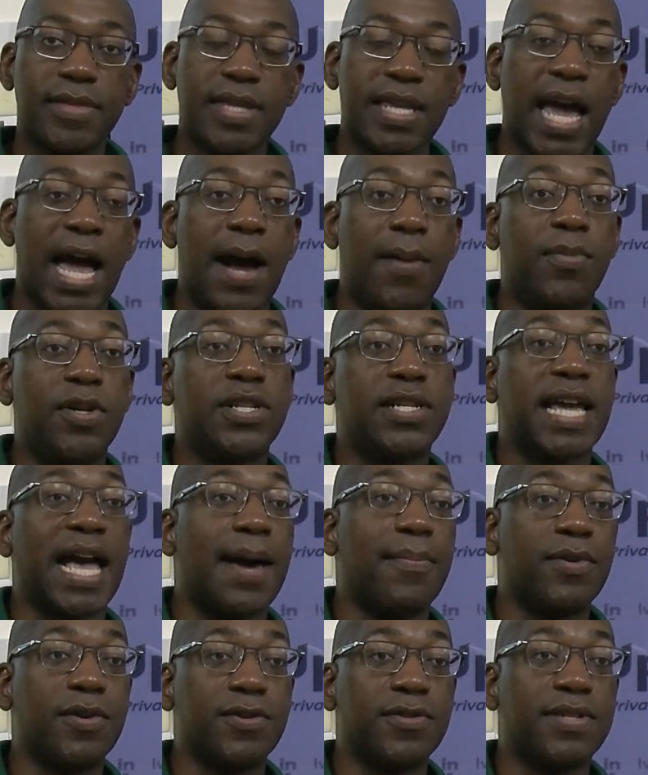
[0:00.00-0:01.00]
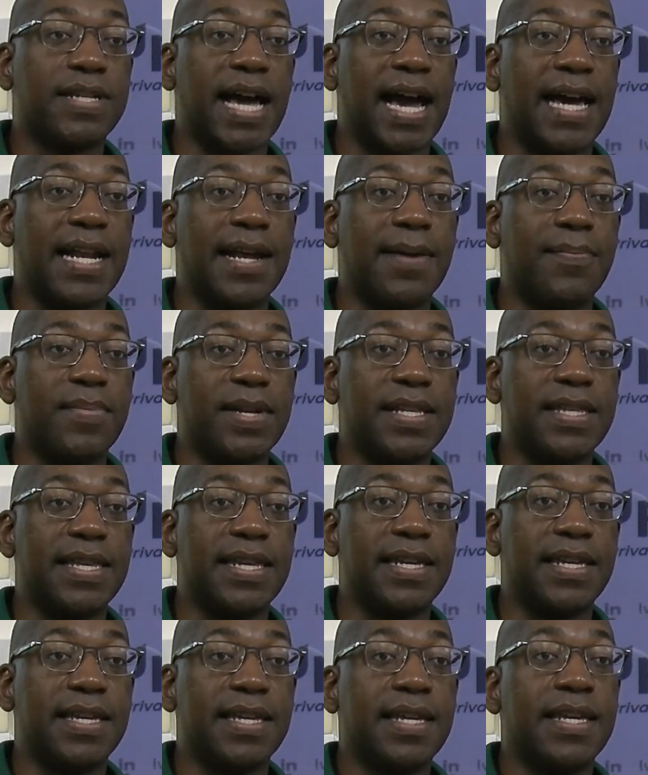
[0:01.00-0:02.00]
How much capital is tied up in
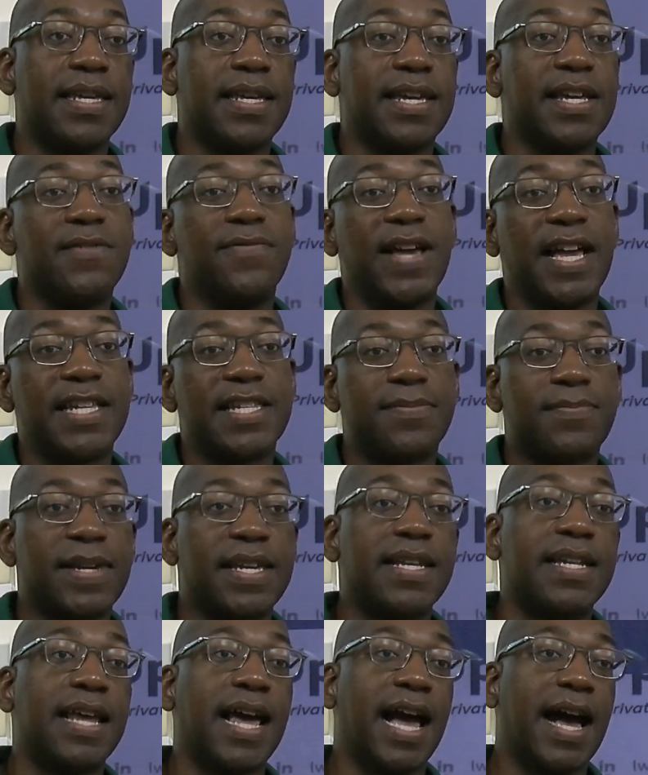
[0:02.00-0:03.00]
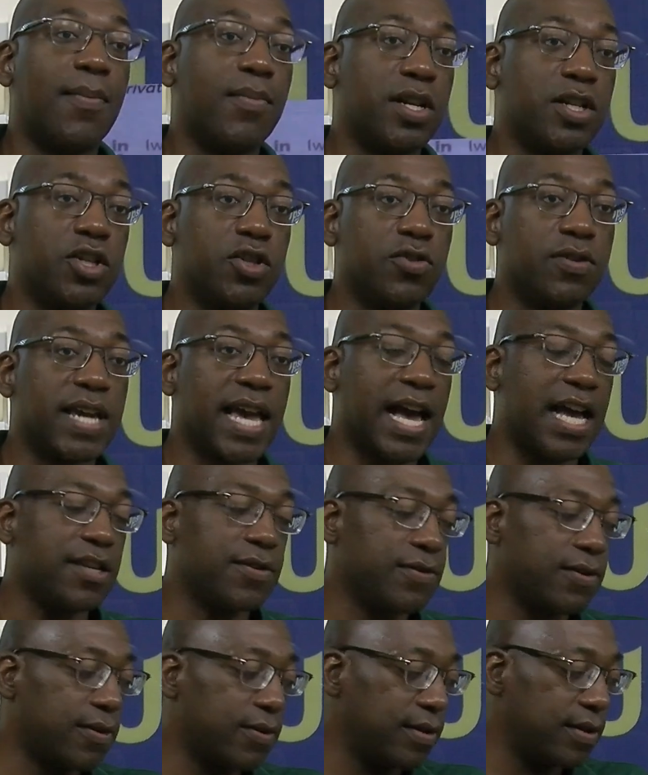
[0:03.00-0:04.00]
the investment, how much you
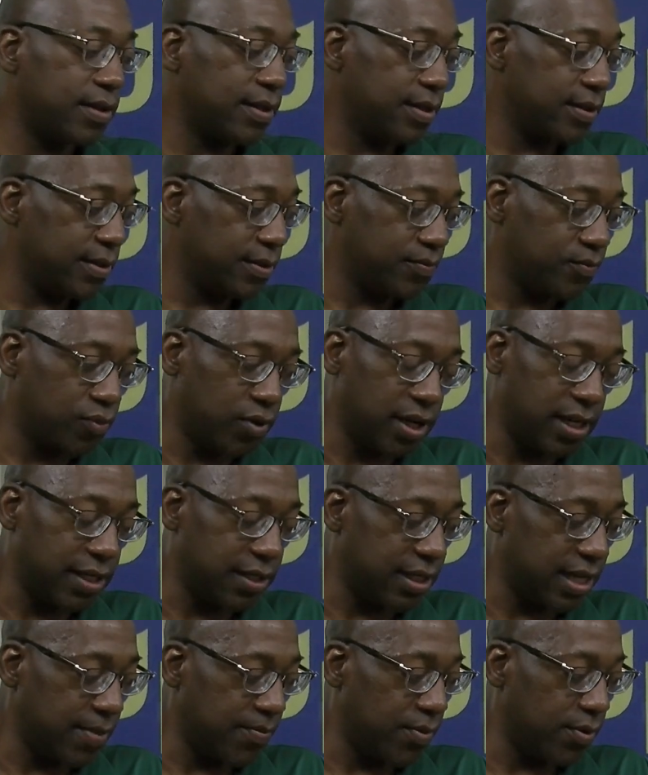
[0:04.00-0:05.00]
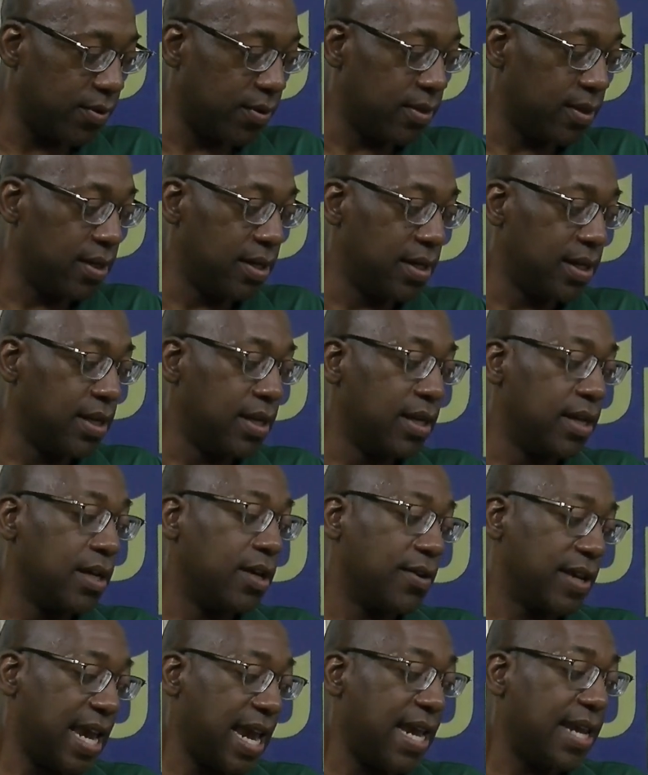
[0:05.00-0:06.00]
cashed on. Pretty simple.
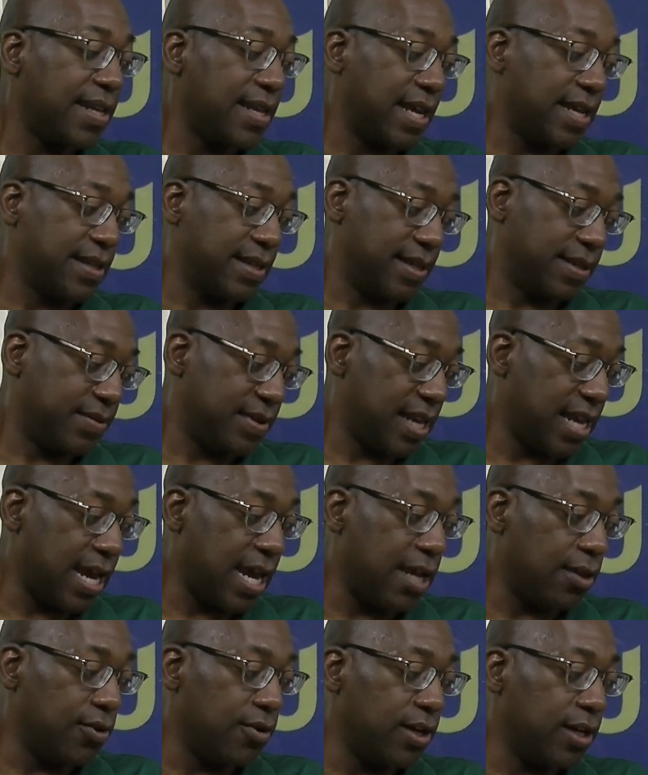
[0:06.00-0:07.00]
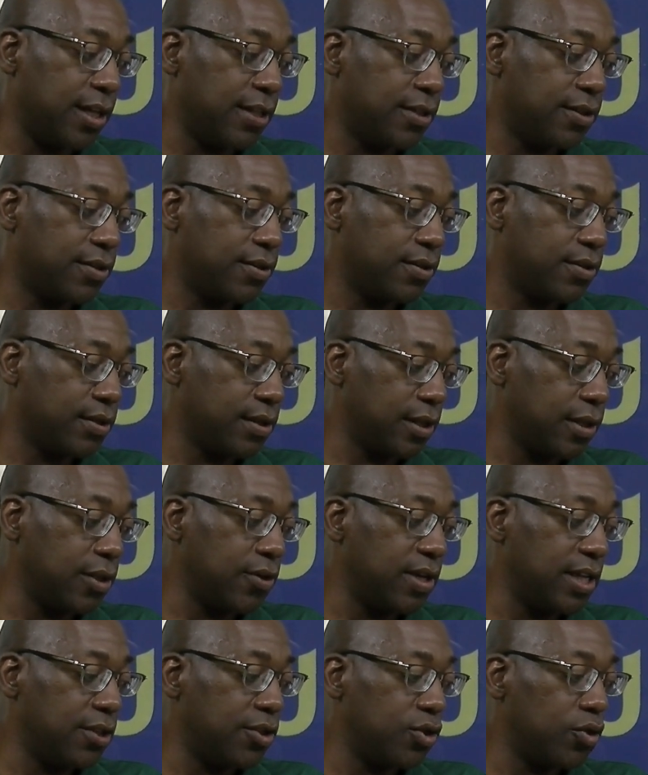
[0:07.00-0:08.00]
Okay, I alluded
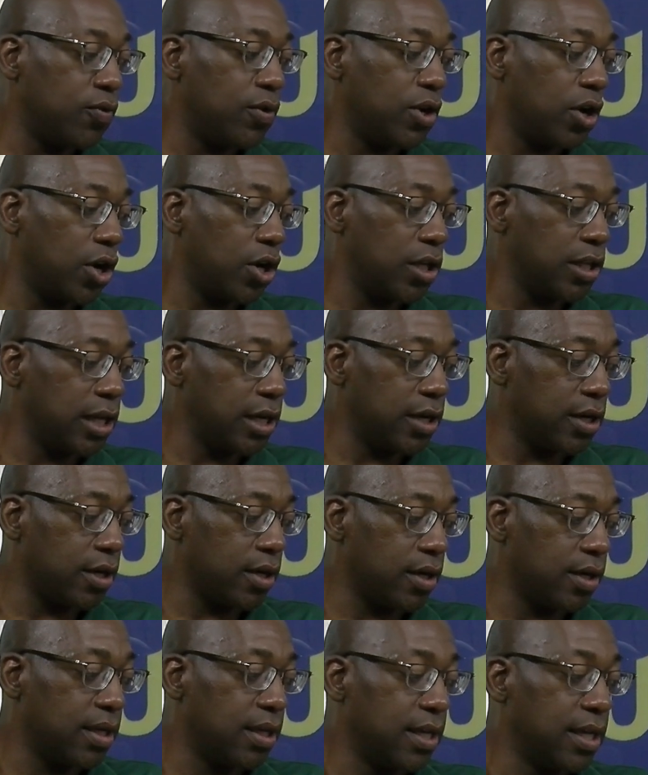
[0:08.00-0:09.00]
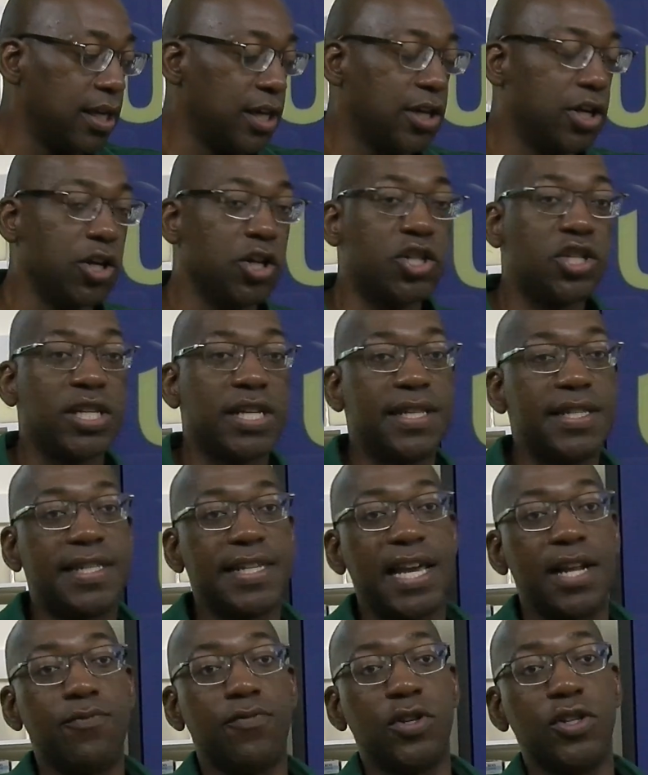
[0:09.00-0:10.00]
to it earlier. Cushions
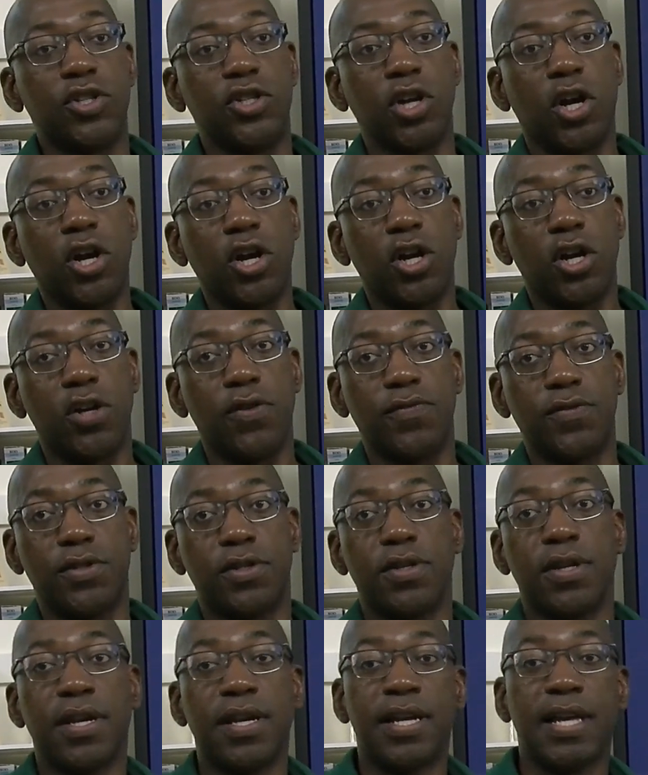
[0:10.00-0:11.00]
and reserves.